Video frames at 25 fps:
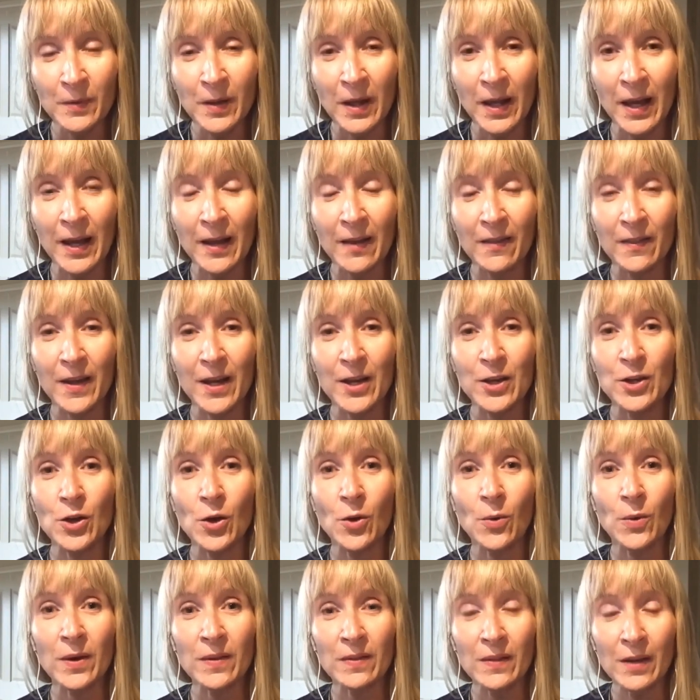And then
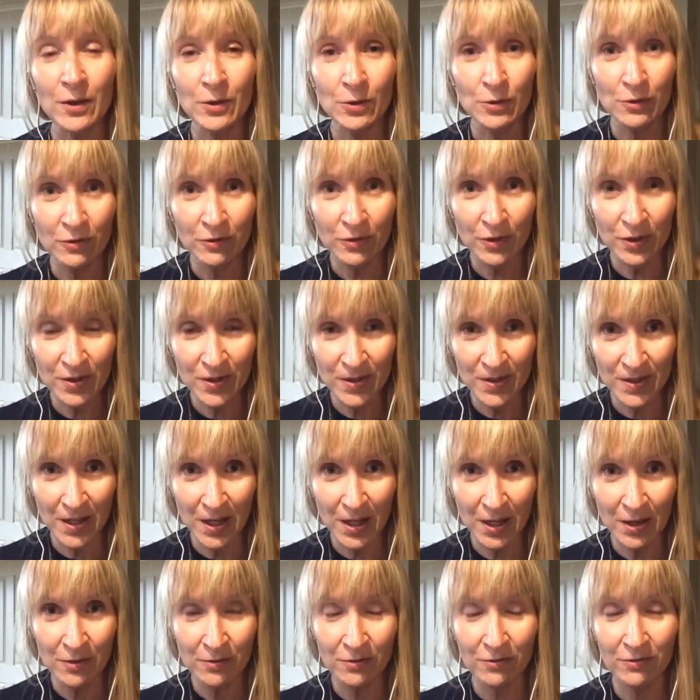knowing that you feel
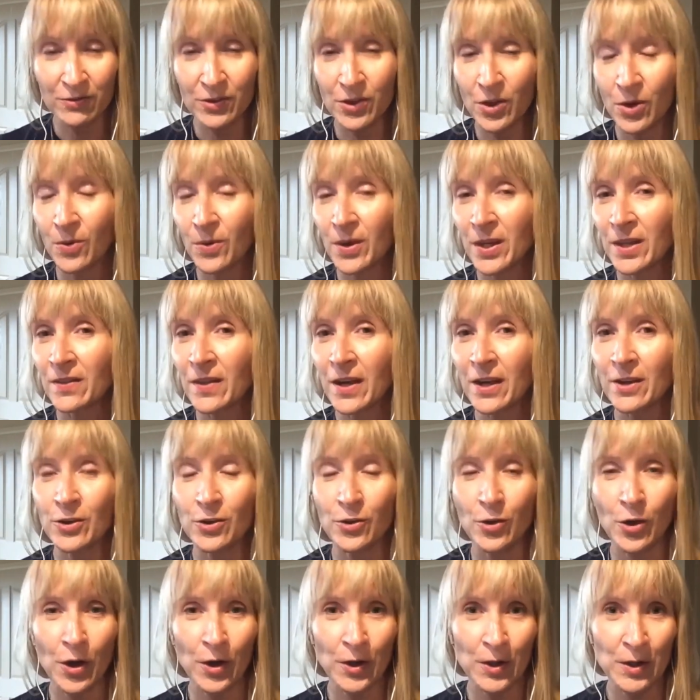safe, knowing that you're
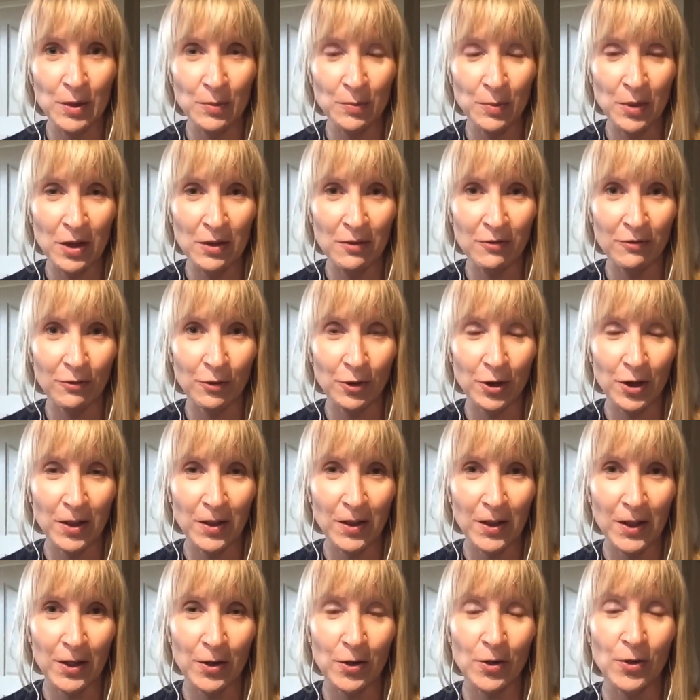not going to pay for it
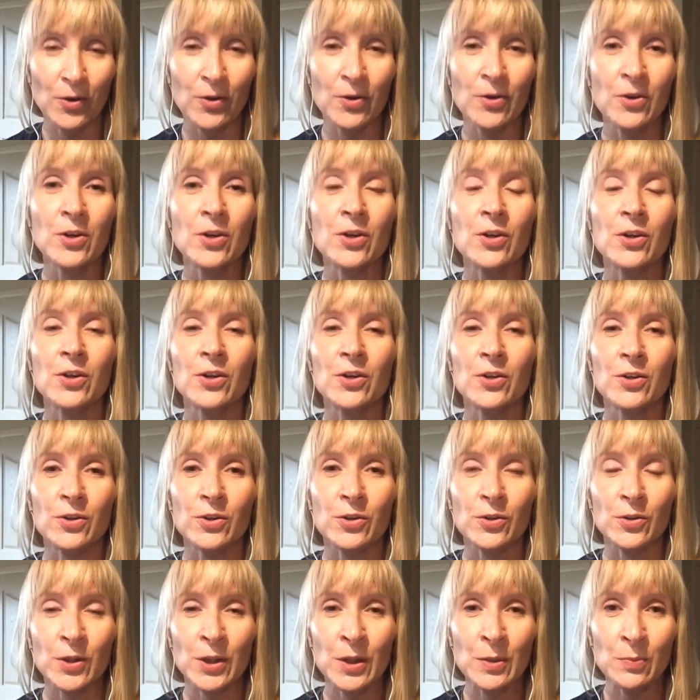later,
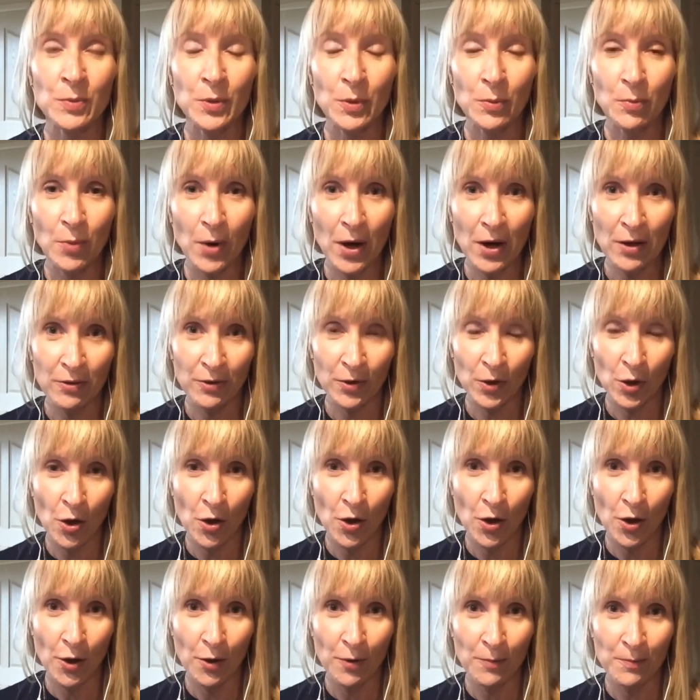you keep your breath
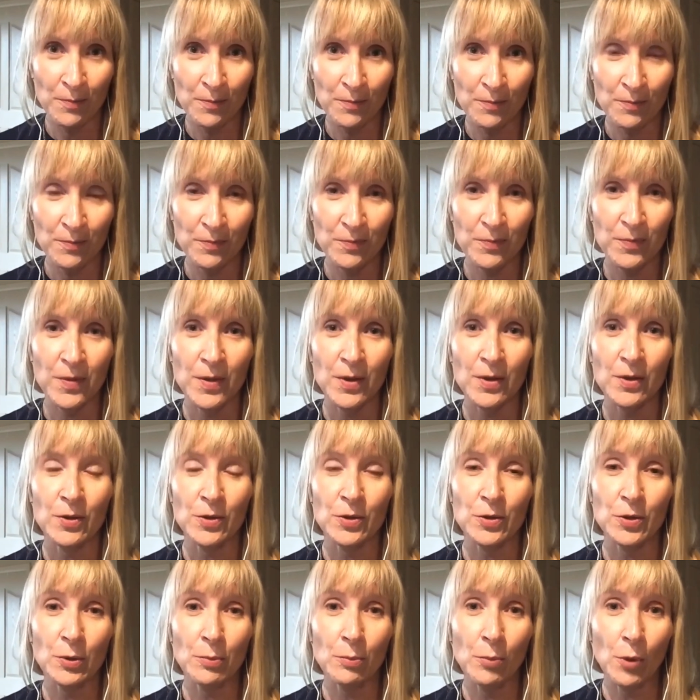calm,
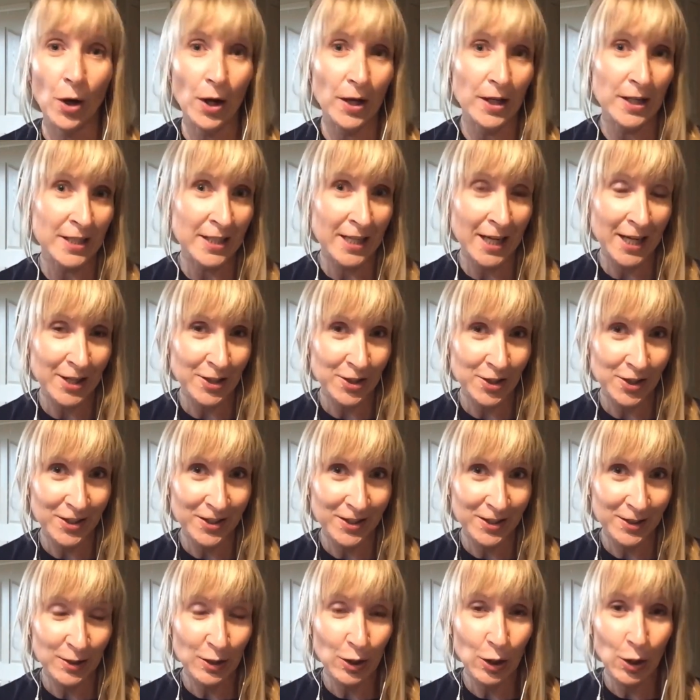your body tension
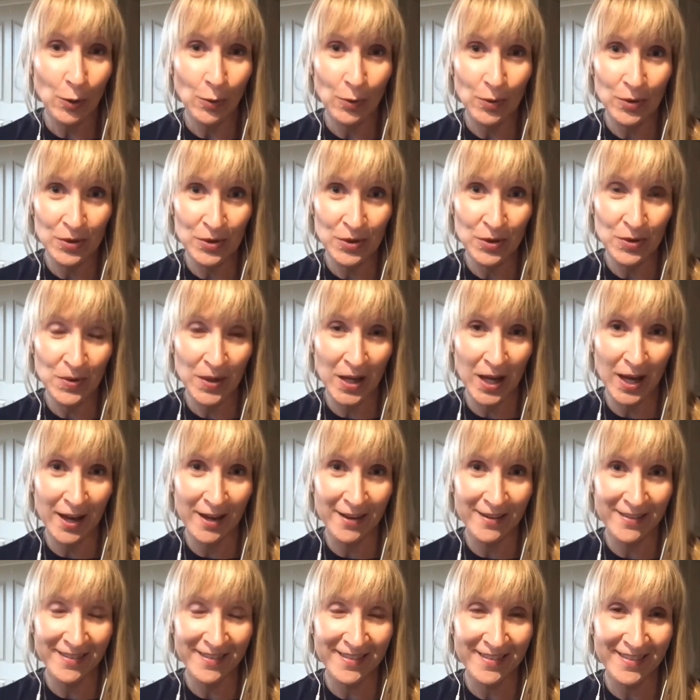as low as you
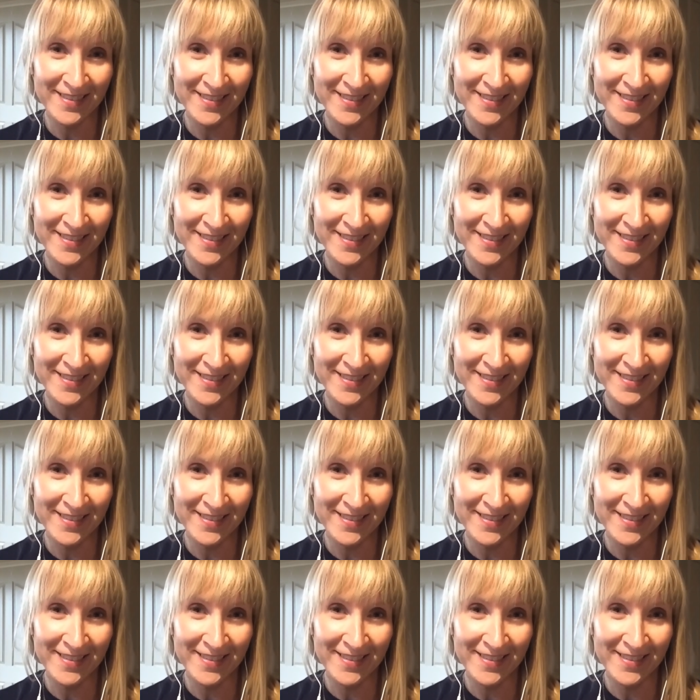can,